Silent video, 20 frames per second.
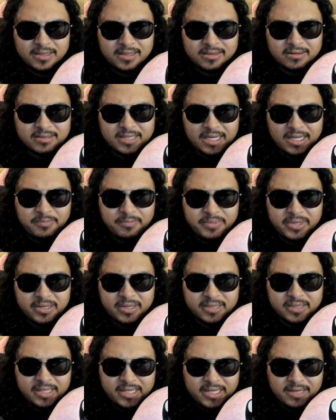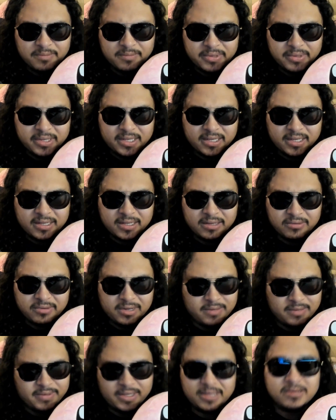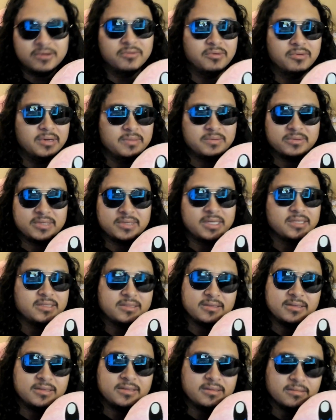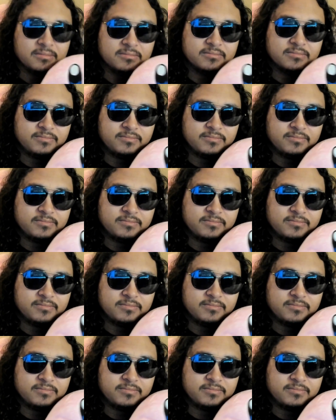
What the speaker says: they're that big and they can't break out of that web. I didn't know webs were that strong.